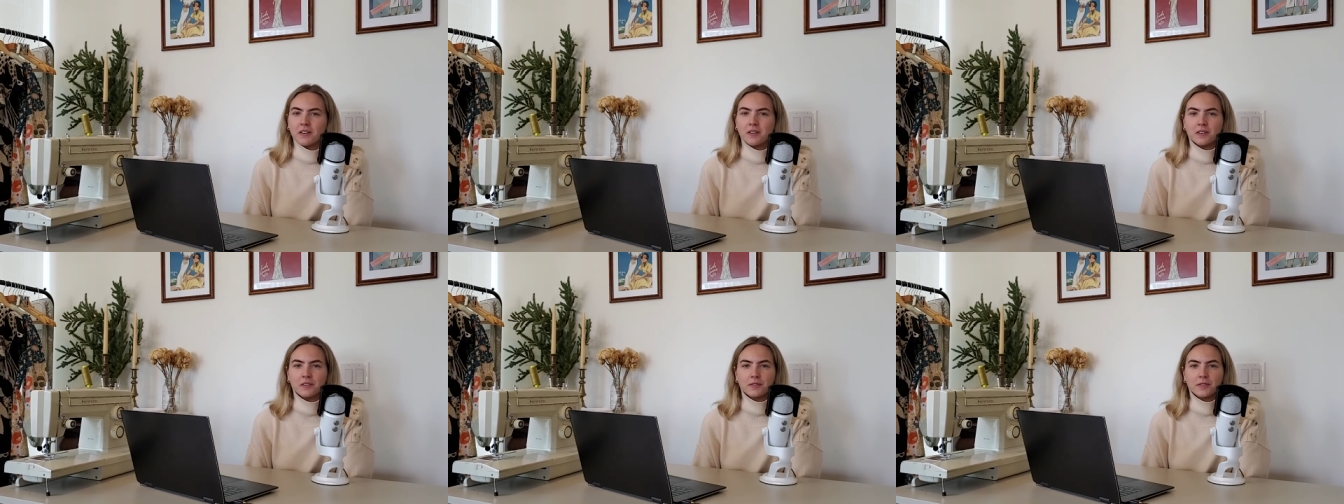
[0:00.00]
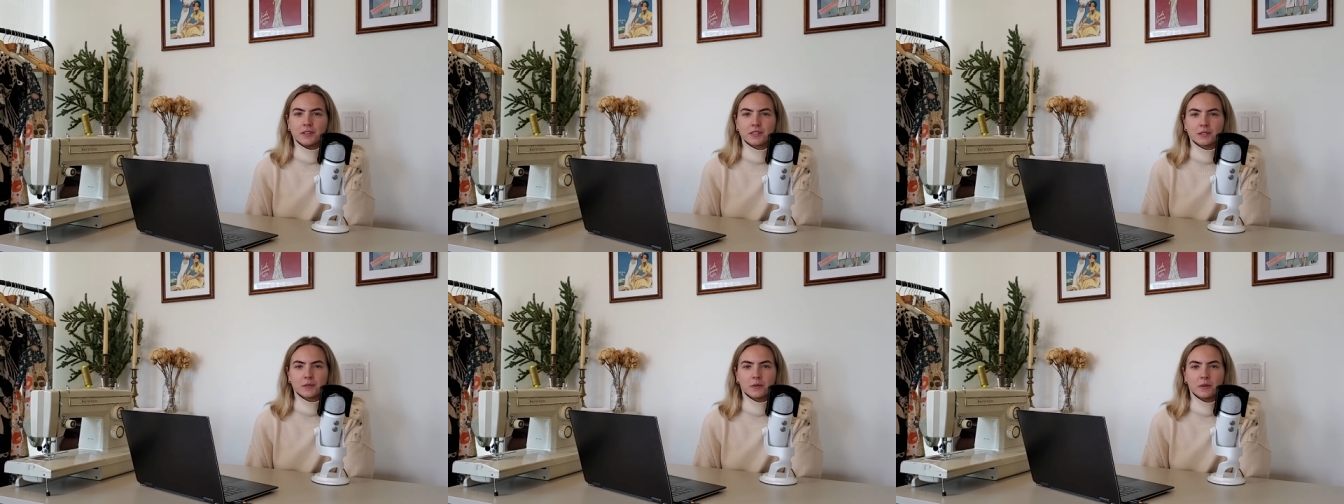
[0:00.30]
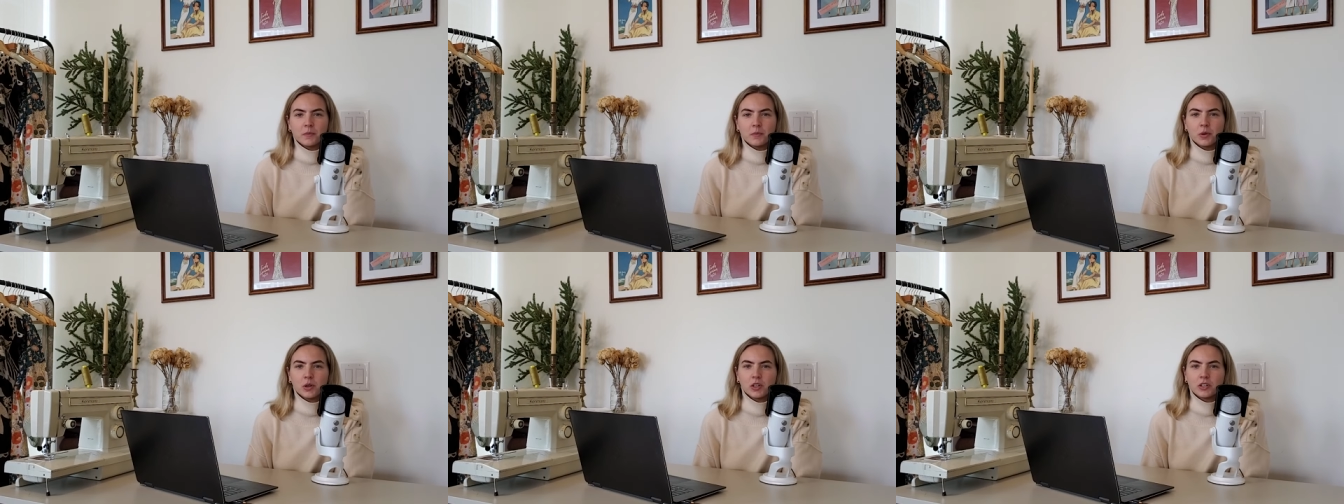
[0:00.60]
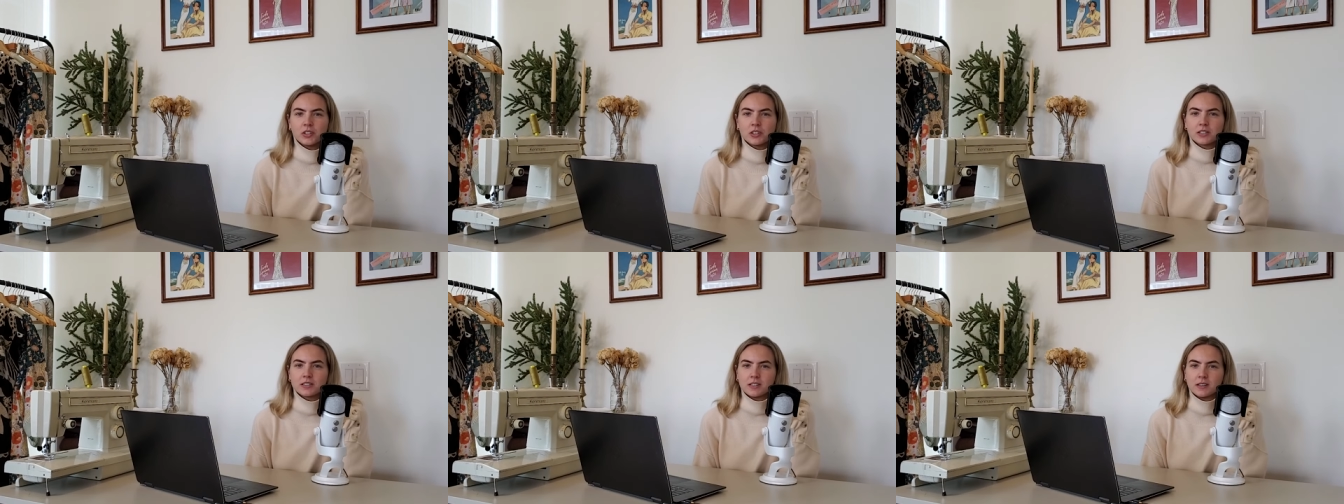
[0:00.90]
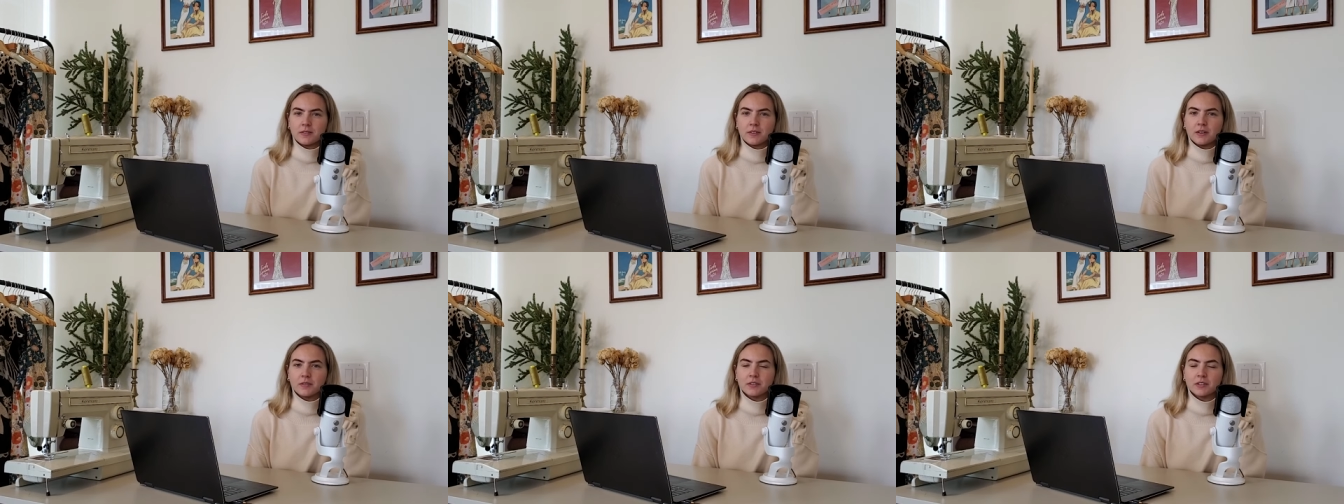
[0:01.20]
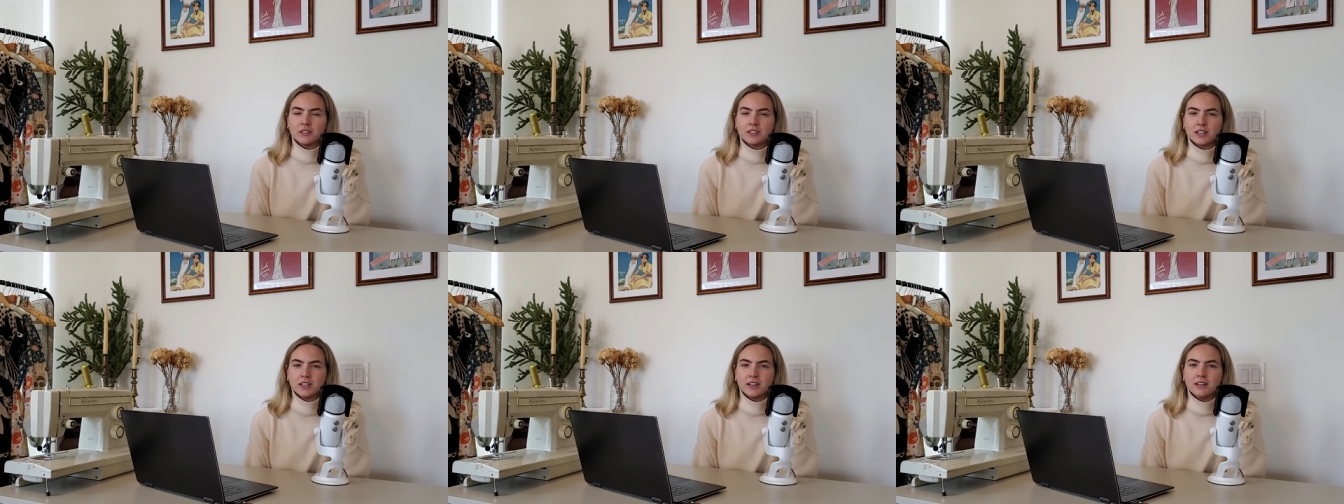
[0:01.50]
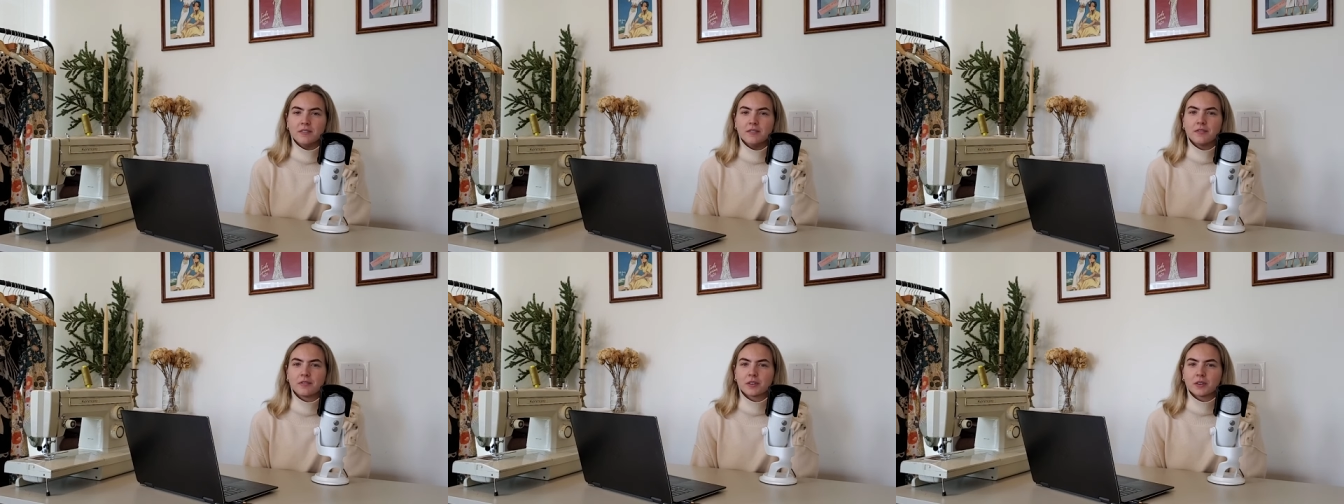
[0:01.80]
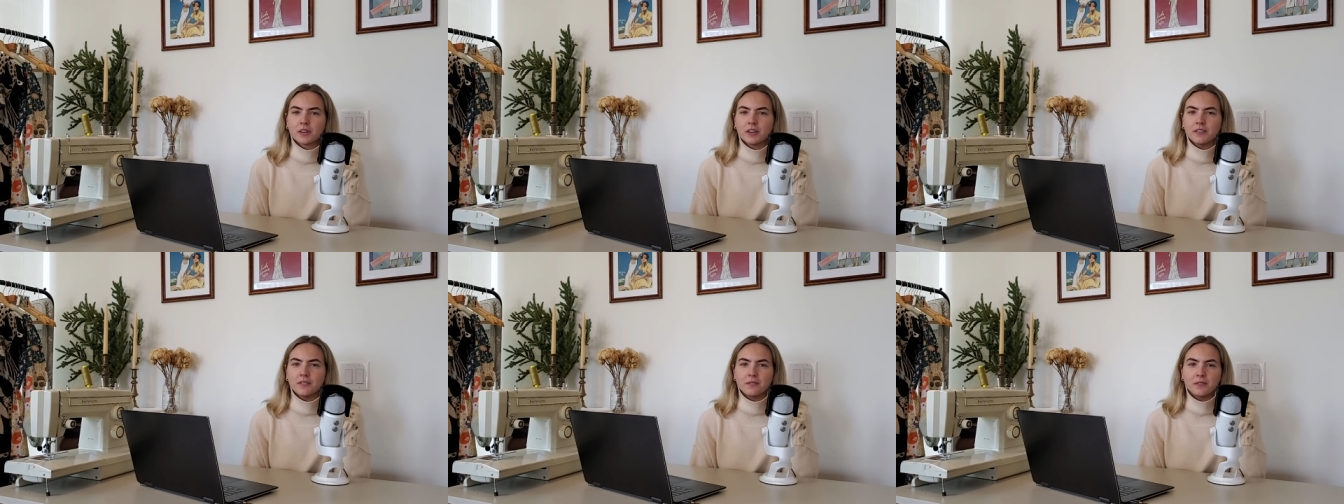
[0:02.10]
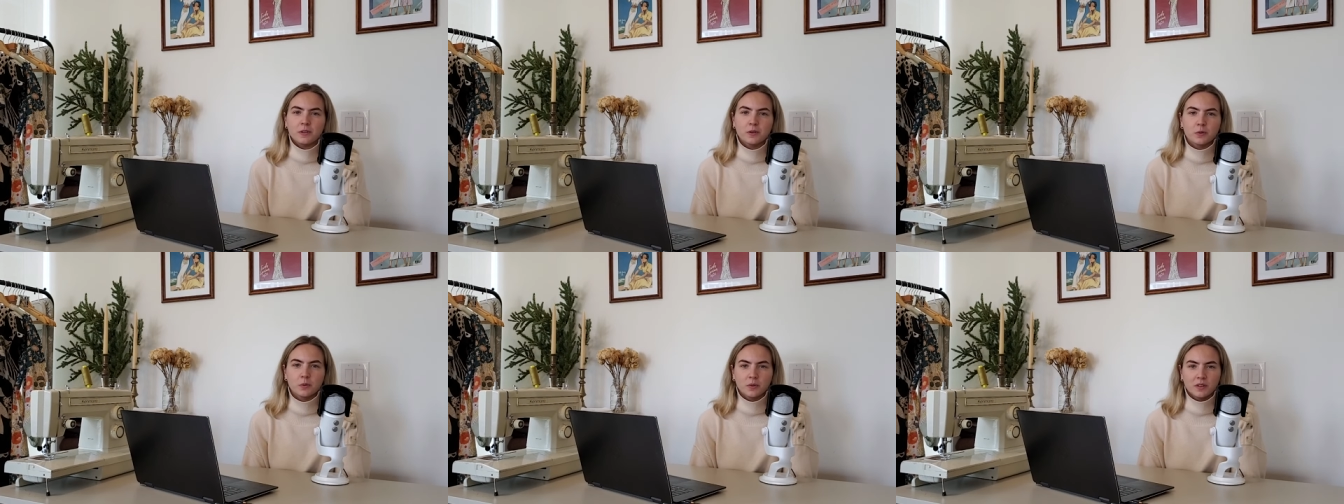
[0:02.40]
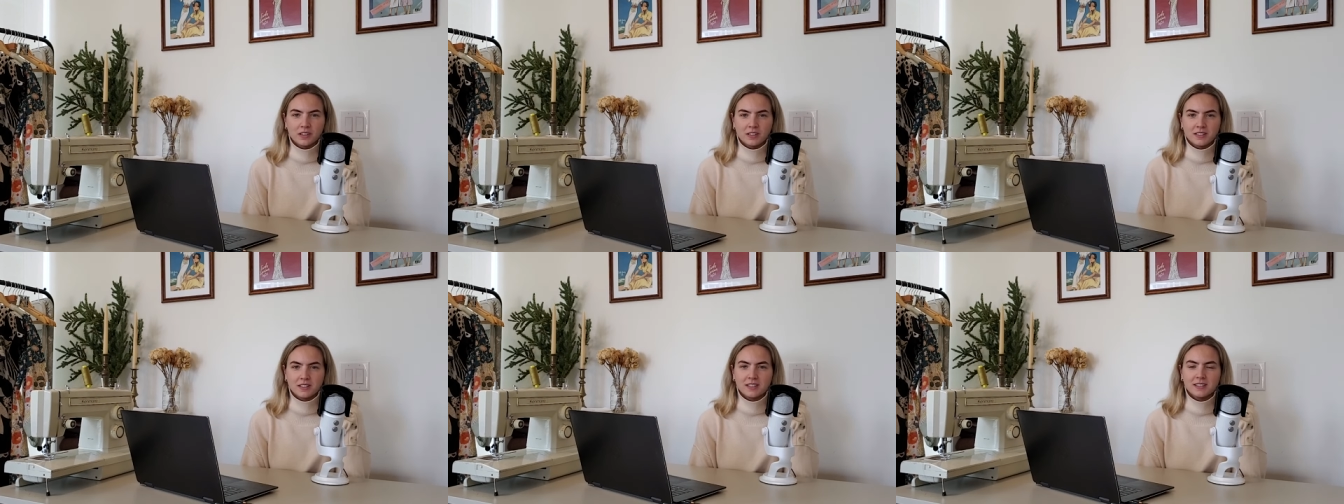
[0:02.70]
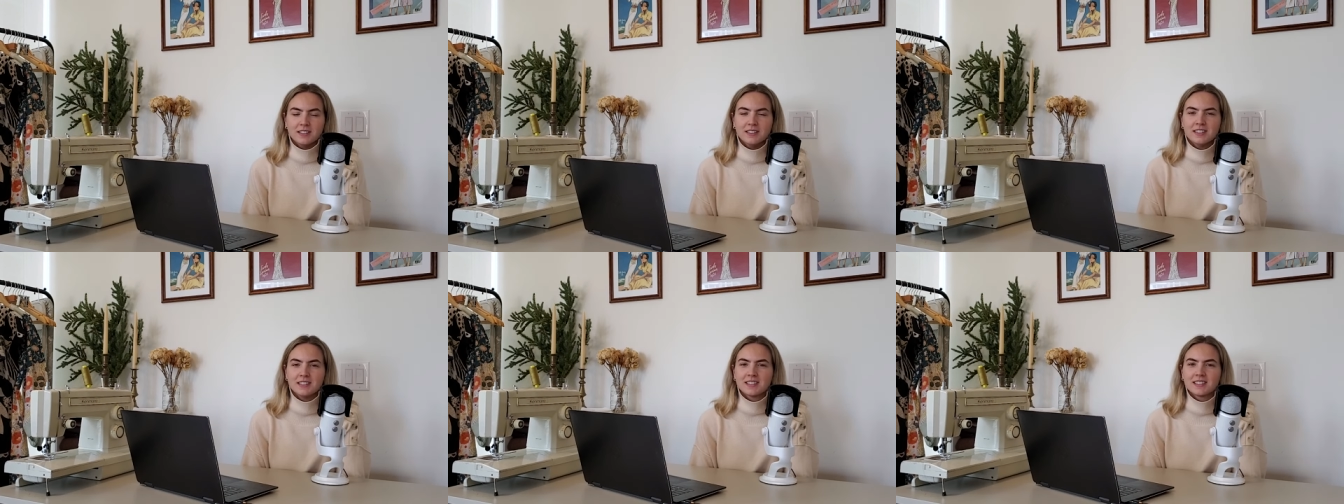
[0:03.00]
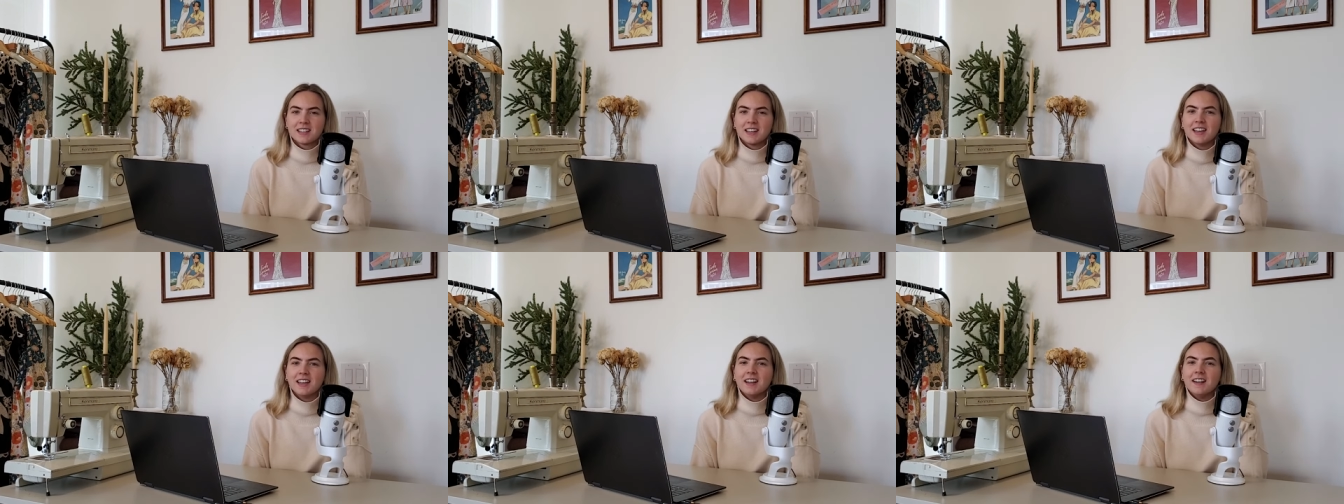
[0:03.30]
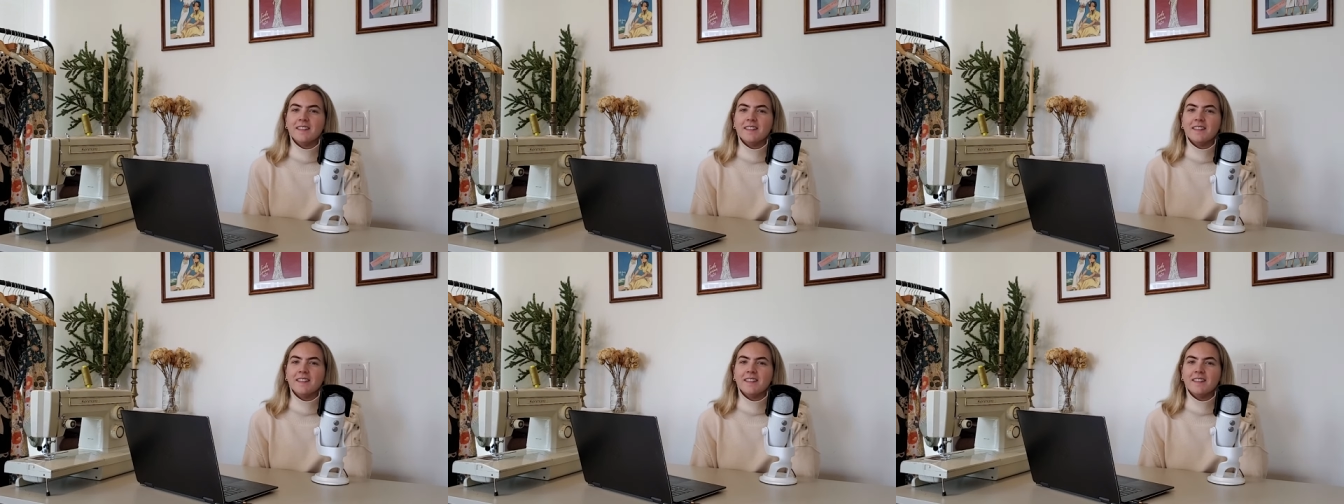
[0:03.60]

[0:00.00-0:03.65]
all of the sewing projects I've ever done for a few reasons.